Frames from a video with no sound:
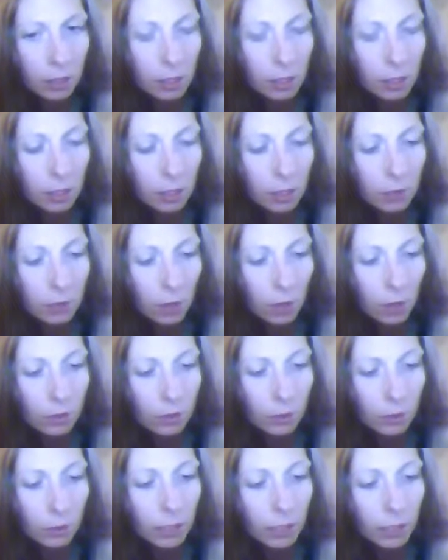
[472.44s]
is
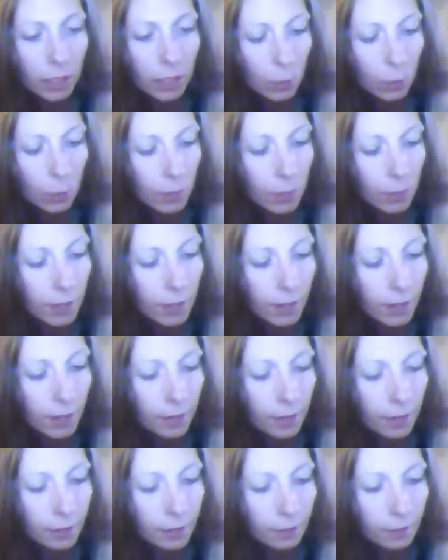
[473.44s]
also key with
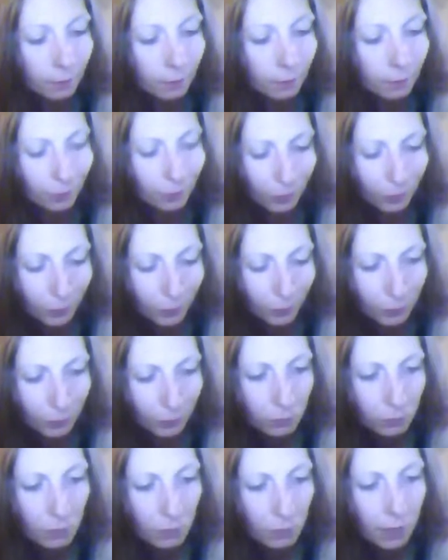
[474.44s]
this.
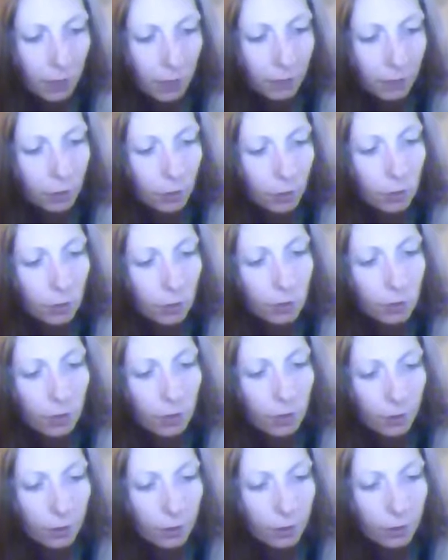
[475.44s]
And if you do
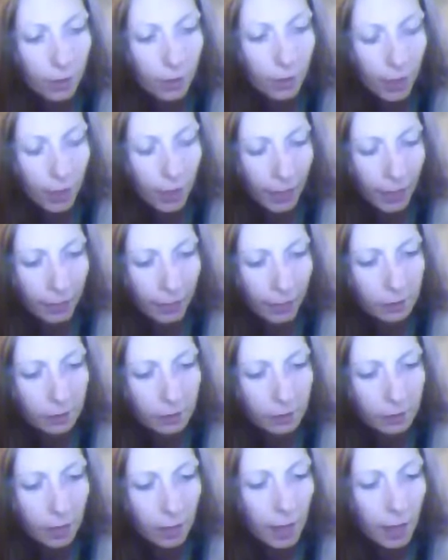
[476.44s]
those
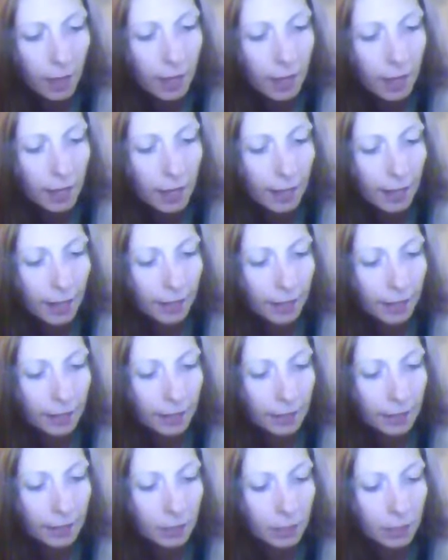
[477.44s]
things
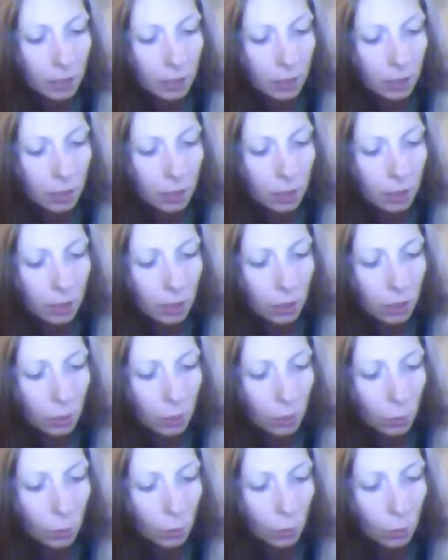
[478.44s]
and
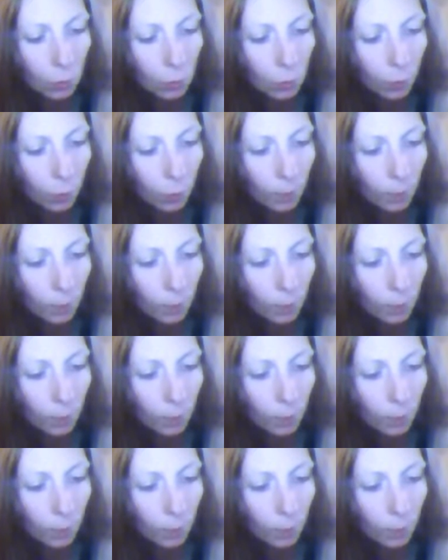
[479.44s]
you